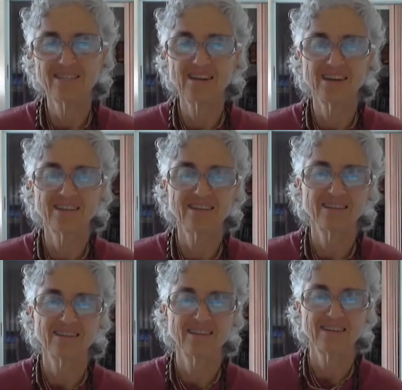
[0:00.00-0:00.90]
not.
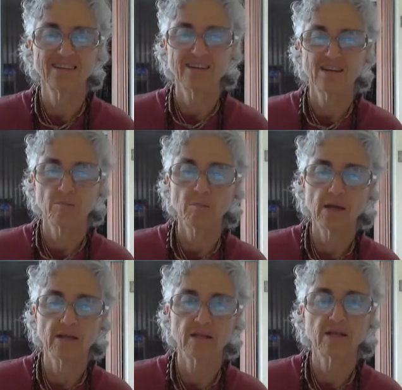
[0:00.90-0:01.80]
But